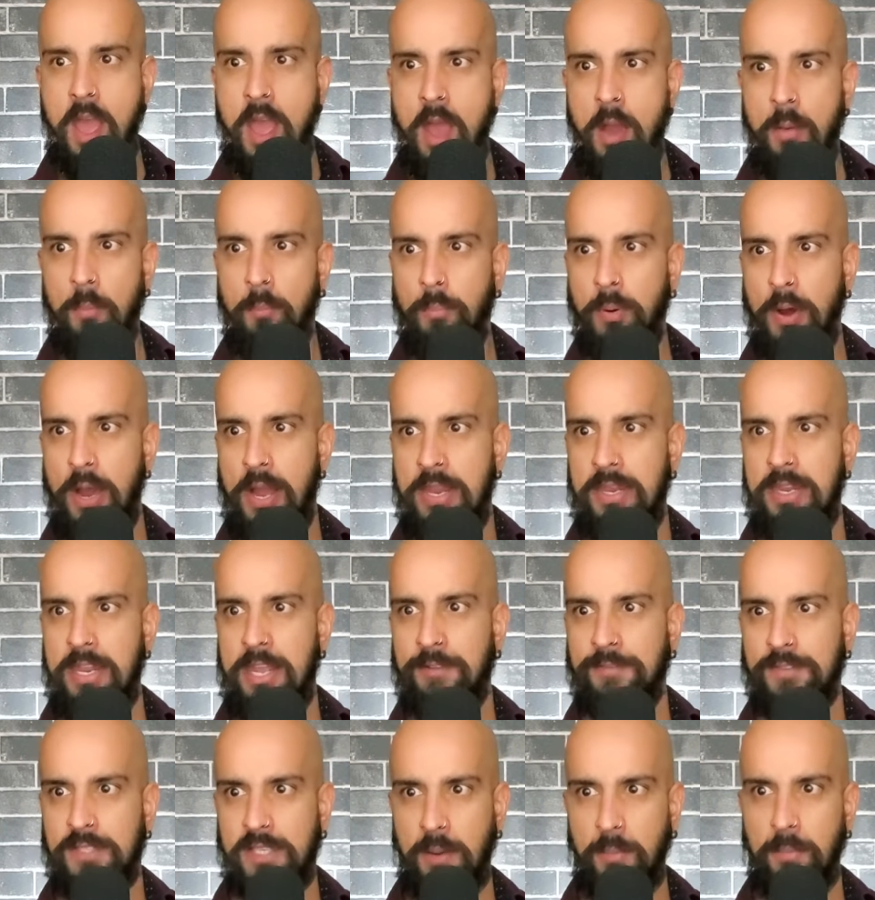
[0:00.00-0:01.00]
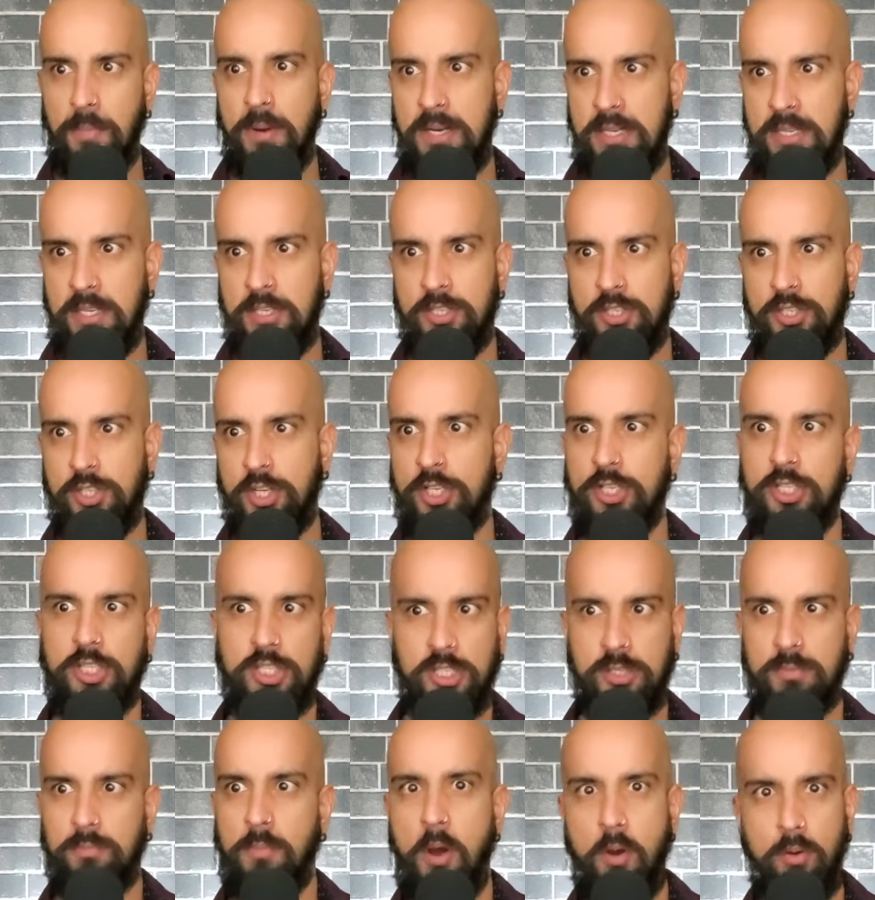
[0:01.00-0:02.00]
But if somebody is
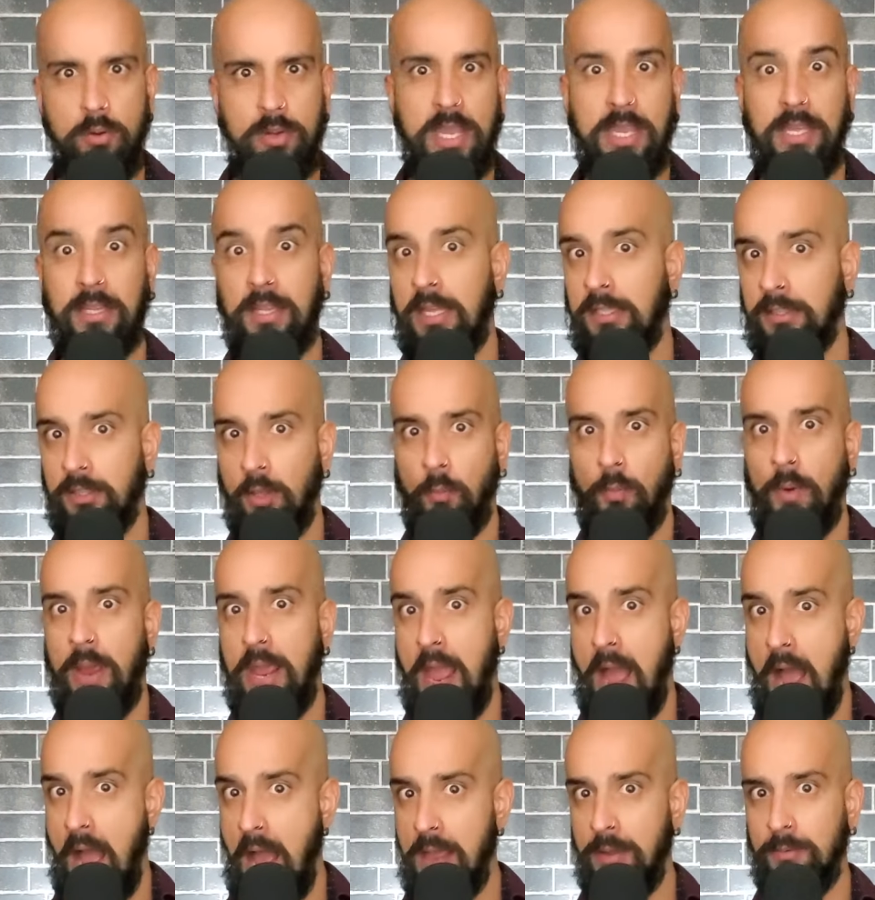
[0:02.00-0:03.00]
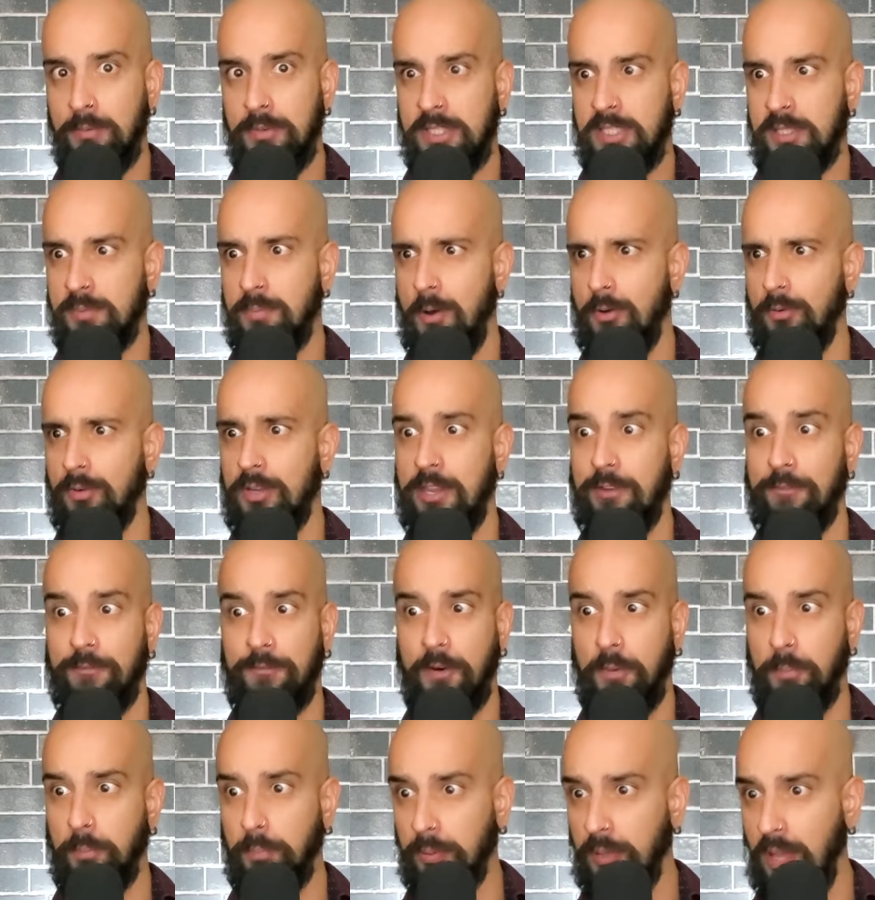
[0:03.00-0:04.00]
just smoking, like the way I was smoking
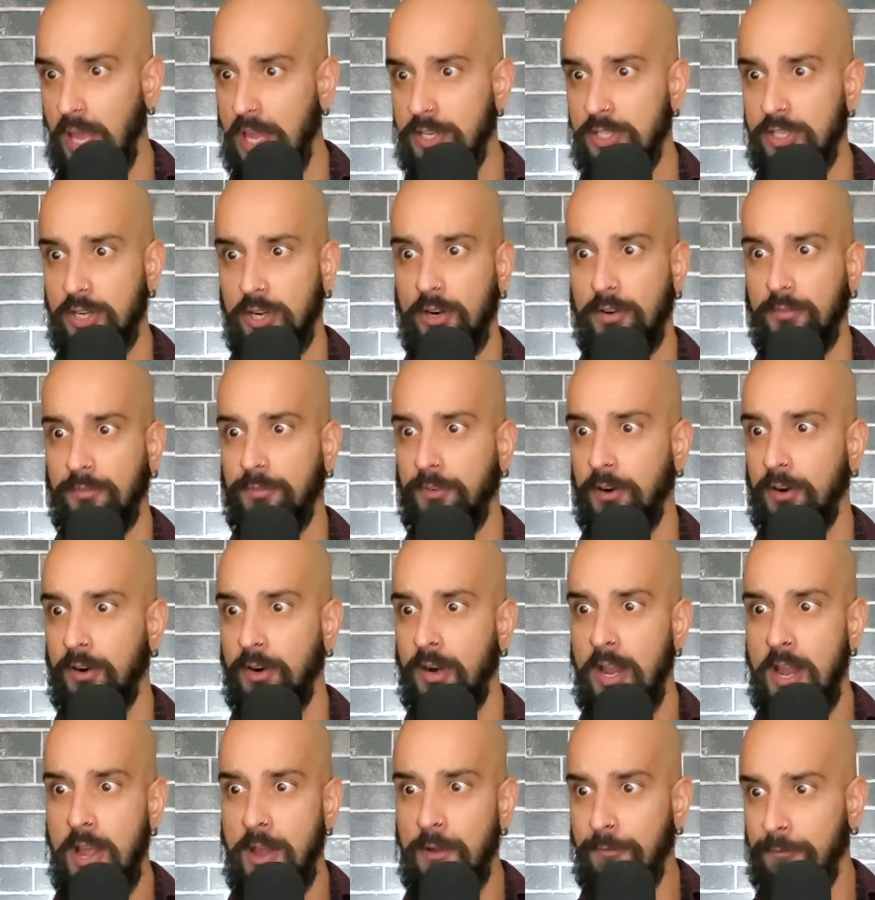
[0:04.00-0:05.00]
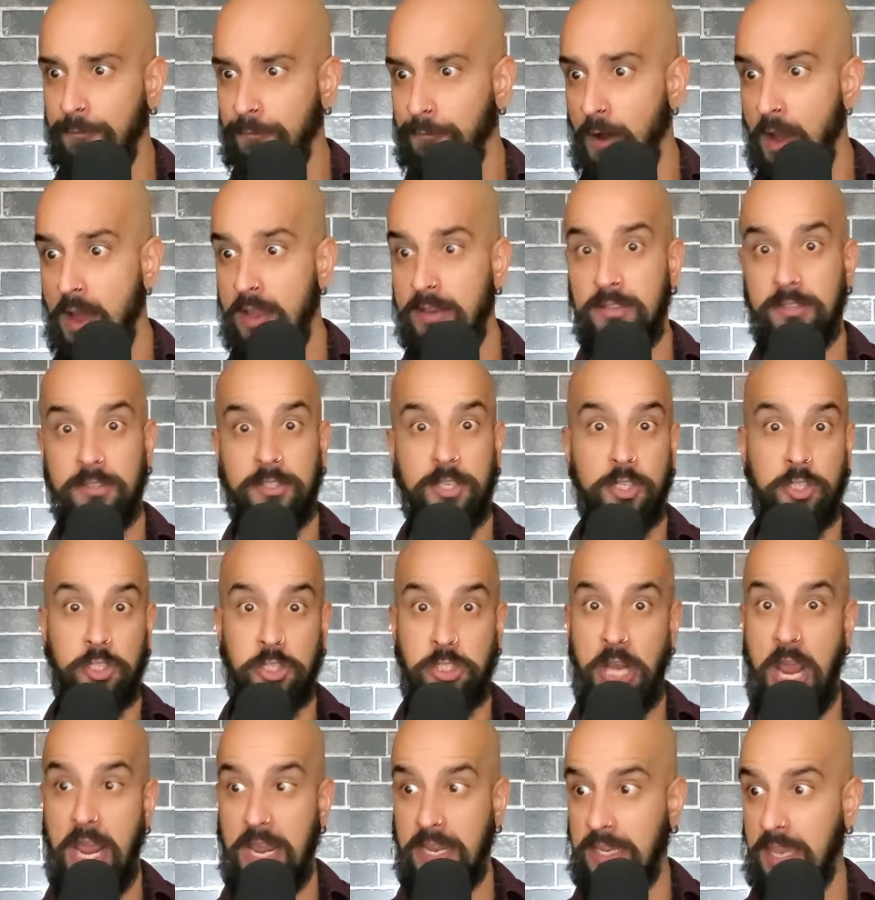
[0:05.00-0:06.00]
for pleasure, for fun, to
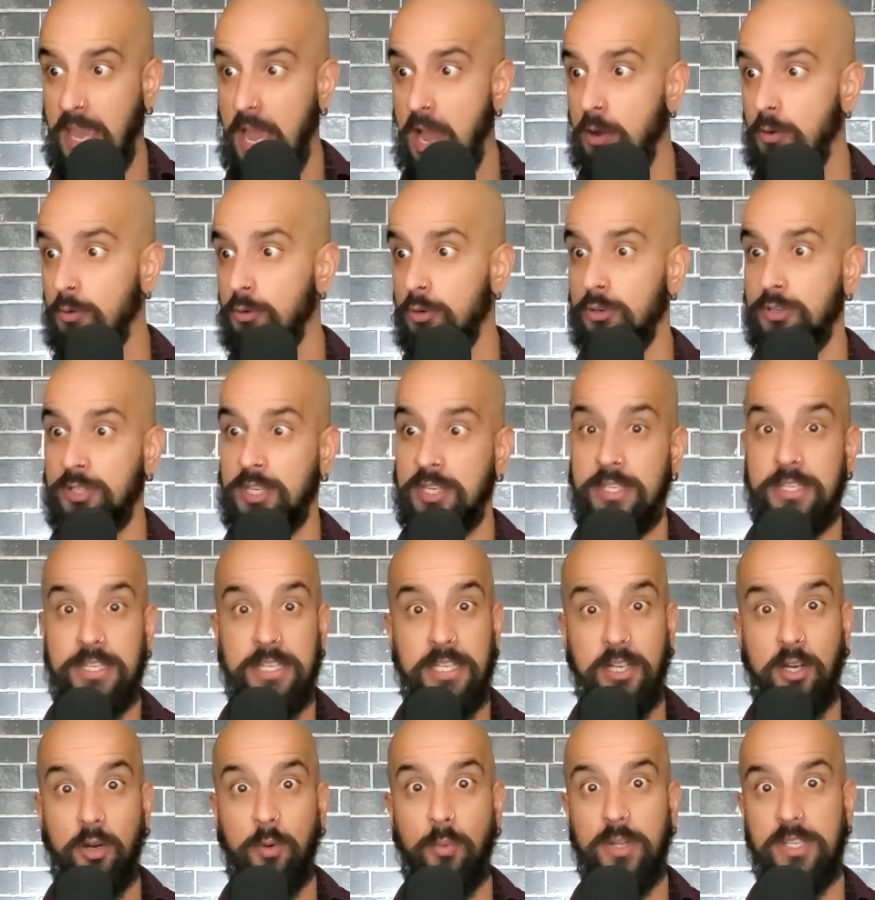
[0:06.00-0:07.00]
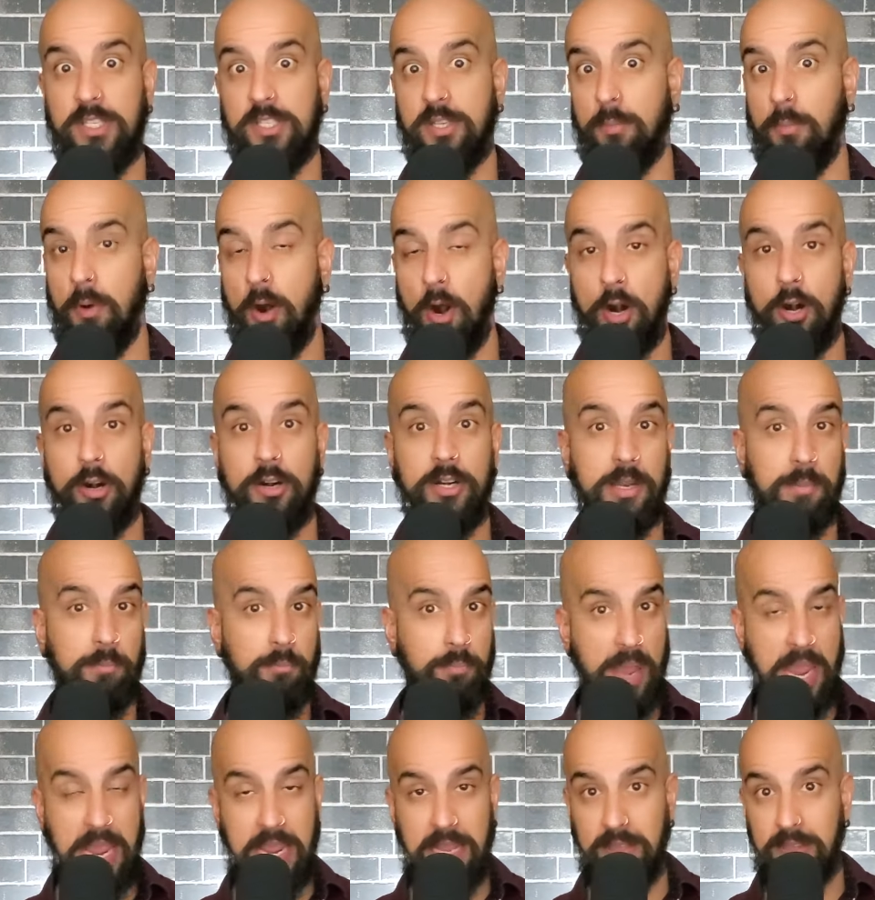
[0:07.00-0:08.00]
check out or to deal with some hurt and
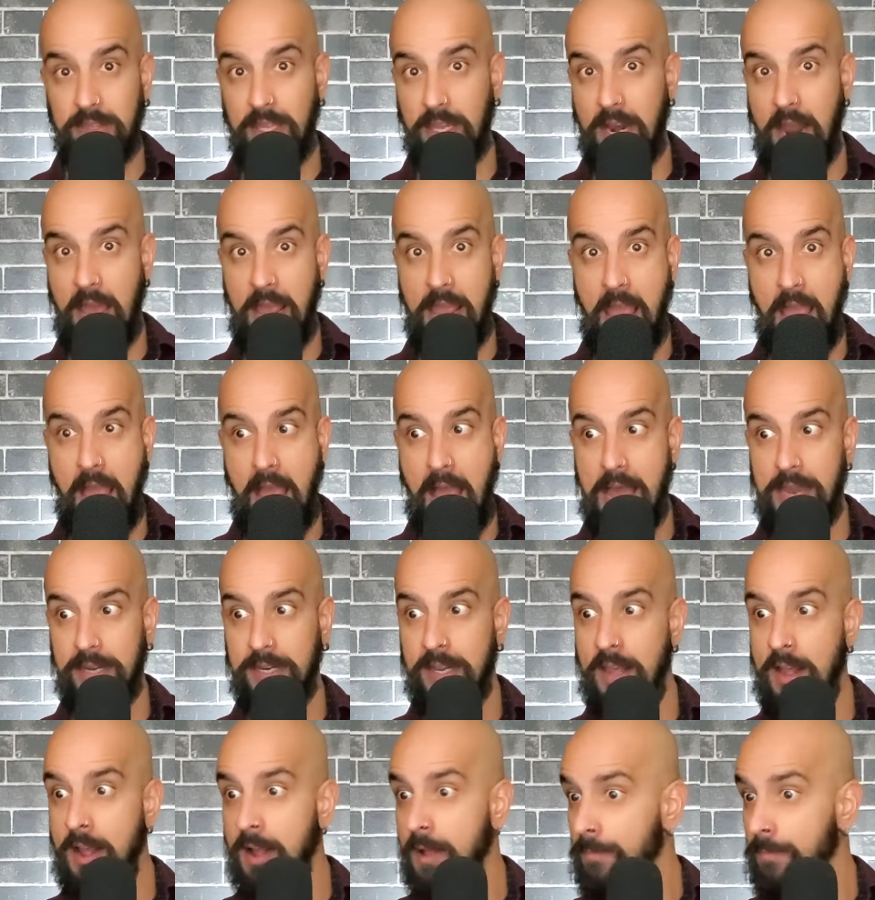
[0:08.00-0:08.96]
pain that I had,